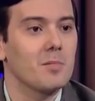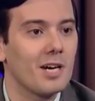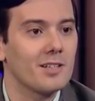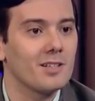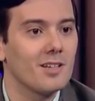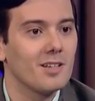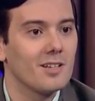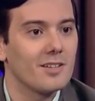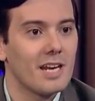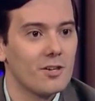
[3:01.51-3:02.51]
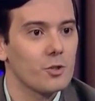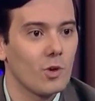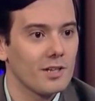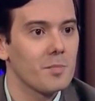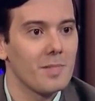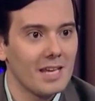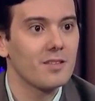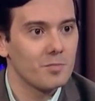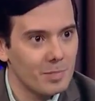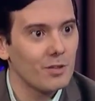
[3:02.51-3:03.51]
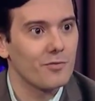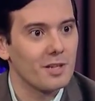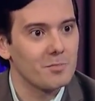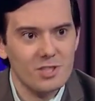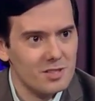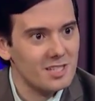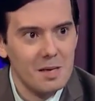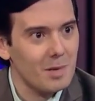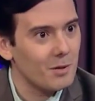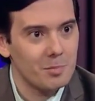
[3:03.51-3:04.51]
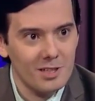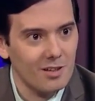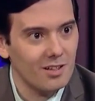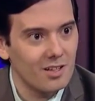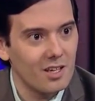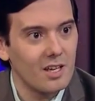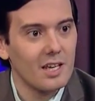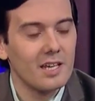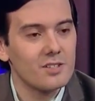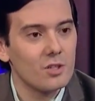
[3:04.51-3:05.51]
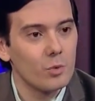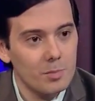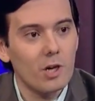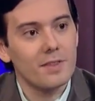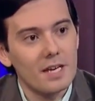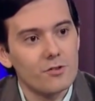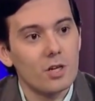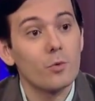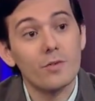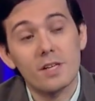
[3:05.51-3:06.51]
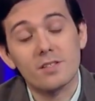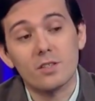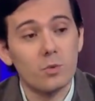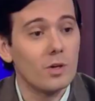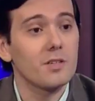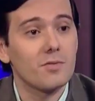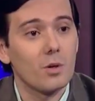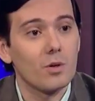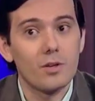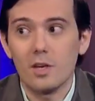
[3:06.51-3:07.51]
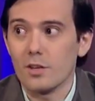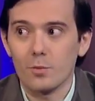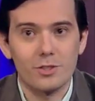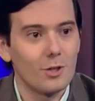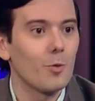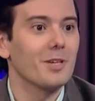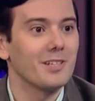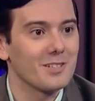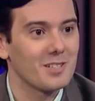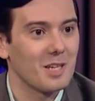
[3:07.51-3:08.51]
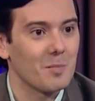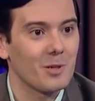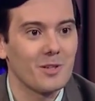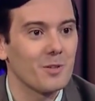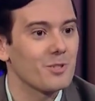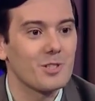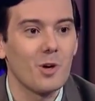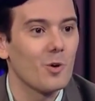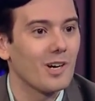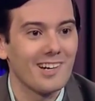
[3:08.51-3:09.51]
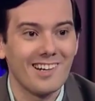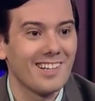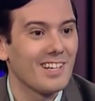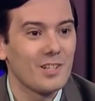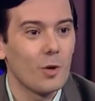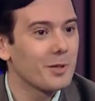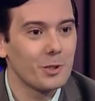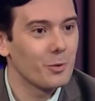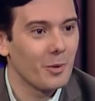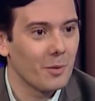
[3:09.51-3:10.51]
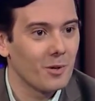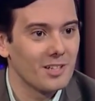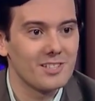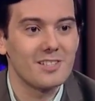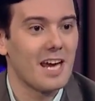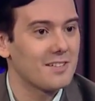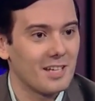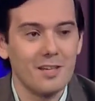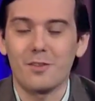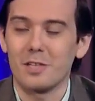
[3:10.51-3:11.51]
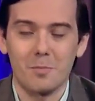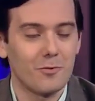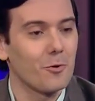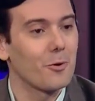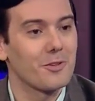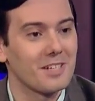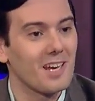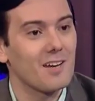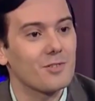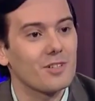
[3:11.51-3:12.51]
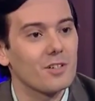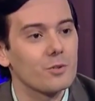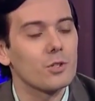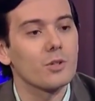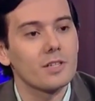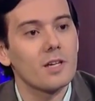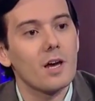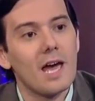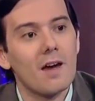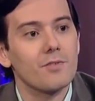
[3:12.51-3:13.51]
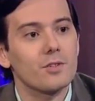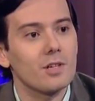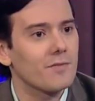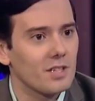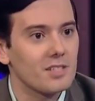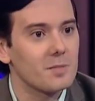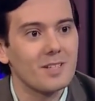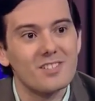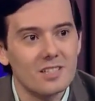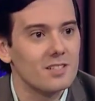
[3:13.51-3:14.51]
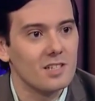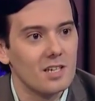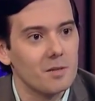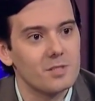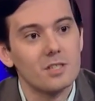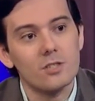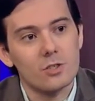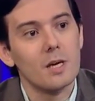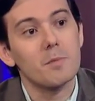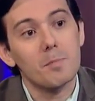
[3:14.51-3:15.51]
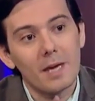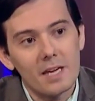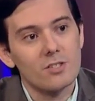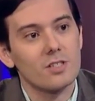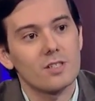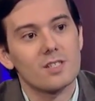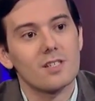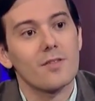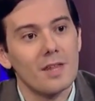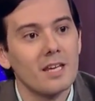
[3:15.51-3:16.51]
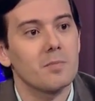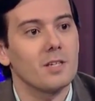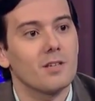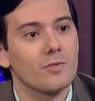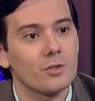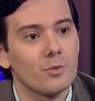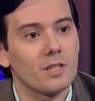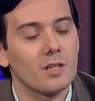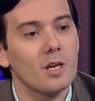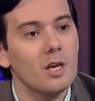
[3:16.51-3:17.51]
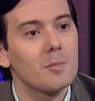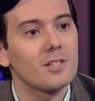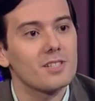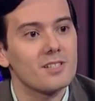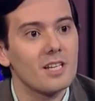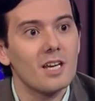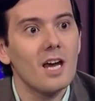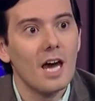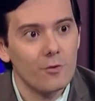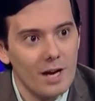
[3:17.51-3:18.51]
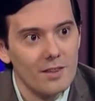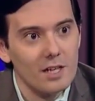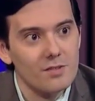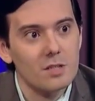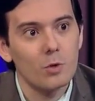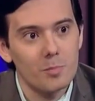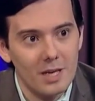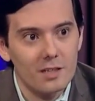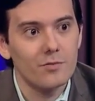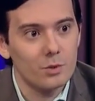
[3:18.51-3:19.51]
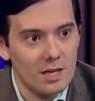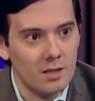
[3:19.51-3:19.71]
anybody that actually wanted to make the pill for them, just to stamp out a pill. And so we bought that drug. We raised it 20-fold. There was no media celebrity. There was no, uh, nobody knew who I was that day, the day before, the day after. It was only after, I've done this about six times, and each time the patients thank me for doing it because they say, I'd rather have someone make a few